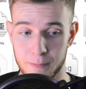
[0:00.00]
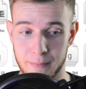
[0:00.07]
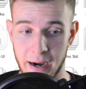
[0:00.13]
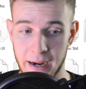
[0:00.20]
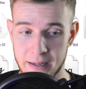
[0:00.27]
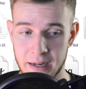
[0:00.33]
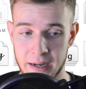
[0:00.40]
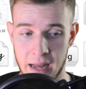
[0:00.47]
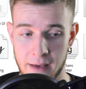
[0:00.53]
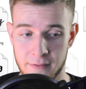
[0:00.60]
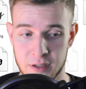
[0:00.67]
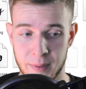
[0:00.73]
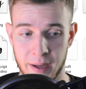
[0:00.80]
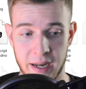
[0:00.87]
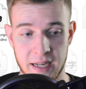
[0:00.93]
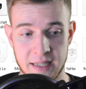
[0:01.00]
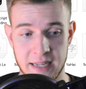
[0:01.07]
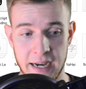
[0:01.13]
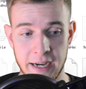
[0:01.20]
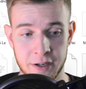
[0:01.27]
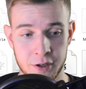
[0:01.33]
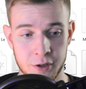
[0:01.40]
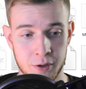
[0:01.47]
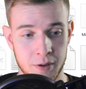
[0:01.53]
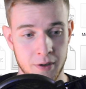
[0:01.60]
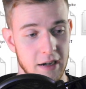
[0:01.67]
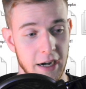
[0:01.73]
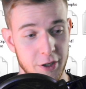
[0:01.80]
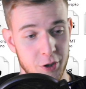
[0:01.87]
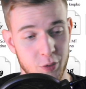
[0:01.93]
might not have as many as I do
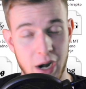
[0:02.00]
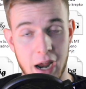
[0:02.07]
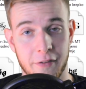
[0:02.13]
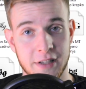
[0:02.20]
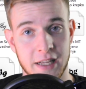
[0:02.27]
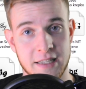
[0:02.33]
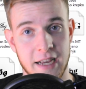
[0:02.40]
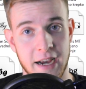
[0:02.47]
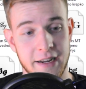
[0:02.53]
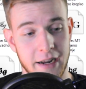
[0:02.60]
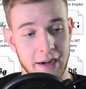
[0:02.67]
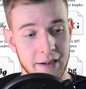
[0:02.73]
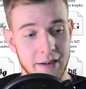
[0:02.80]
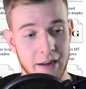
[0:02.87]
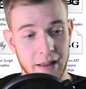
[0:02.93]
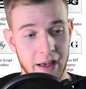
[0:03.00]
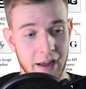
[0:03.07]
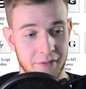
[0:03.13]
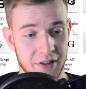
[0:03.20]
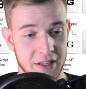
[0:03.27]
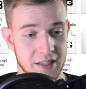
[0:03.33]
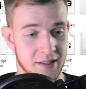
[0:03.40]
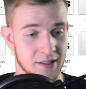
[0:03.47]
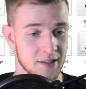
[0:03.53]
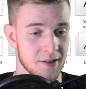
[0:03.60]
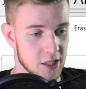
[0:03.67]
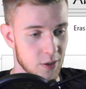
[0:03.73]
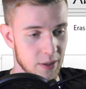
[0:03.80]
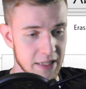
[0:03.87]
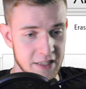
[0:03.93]
graphic design, I need a lot of these.
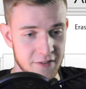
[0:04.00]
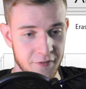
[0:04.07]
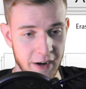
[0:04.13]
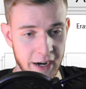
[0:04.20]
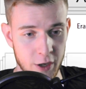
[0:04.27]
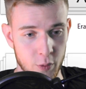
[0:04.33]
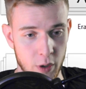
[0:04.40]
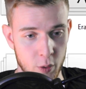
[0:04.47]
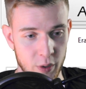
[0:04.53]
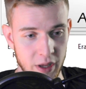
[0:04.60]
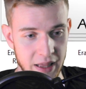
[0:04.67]
So let's find one we